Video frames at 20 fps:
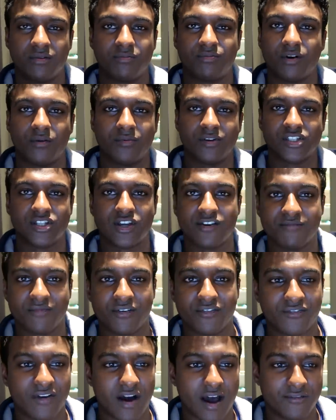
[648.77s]
Probably just give
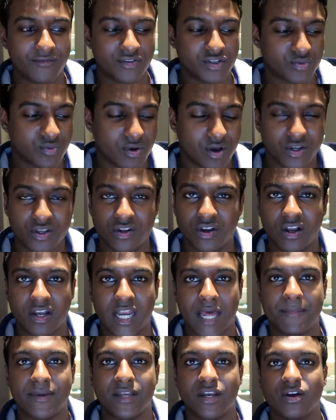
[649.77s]
him a 5 as well. You
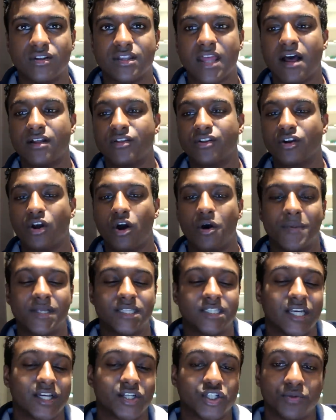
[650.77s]
lot let me know down in the
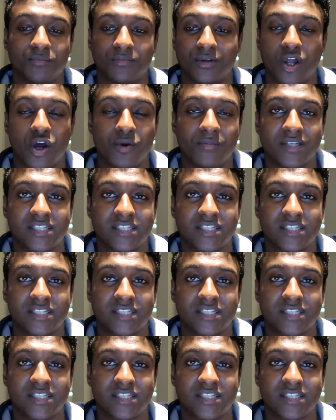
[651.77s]
comment section below.